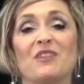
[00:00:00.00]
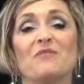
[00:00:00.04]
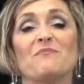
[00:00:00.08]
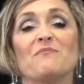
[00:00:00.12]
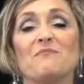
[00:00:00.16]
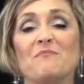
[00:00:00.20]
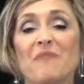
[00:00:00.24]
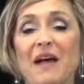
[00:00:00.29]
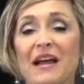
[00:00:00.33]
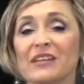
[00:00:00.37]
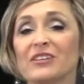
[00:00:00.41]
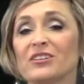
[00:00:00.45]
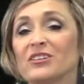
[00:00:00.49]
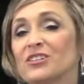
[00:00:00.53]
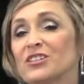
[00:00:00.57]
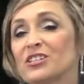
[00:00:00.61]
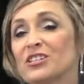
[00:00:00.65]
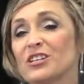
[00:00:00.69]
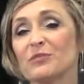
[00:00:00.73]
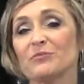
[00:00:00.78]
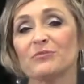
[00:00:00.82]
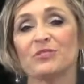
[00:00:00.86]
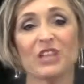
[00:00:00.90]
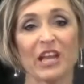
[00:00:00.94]

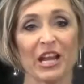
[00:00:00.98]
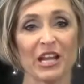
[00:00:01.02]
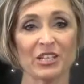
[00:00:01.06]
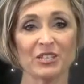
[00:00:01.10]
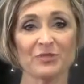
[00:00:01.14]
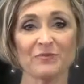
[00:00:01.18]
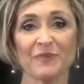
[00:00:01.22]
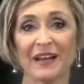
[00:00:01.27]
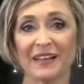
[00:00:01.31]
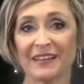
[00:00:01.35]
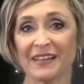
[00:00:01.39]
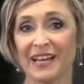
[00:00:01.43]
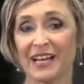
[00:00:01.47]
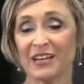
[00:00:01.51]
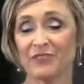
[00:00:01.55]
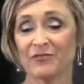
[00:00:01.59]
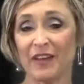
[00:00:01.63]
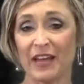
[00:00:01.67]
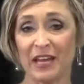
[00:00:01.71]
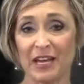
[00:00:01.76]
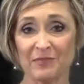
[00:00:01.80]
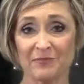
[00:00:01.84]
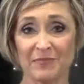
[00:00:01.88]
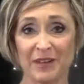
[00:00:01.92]
Mentorship changed my life
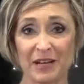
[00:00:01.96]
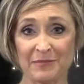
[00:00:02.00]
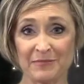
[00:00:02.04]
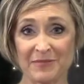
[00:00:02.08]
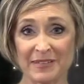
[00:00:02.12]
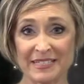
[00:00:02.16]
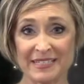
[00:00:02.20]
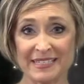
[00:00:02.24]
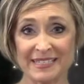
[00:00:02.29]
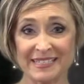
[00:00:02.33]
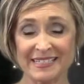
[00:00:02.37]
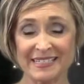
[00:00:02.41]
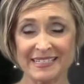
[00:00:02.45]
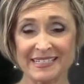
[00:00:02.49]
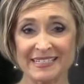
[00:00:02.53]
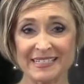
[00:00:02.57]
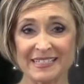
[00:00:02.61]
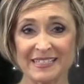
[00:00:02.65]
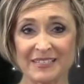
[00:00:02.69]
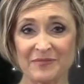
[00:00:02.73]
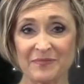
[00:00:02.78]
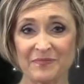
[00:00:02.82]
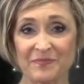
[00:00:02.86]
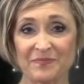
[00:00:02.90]
and my
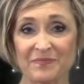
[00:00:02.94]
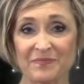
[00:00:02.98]
business.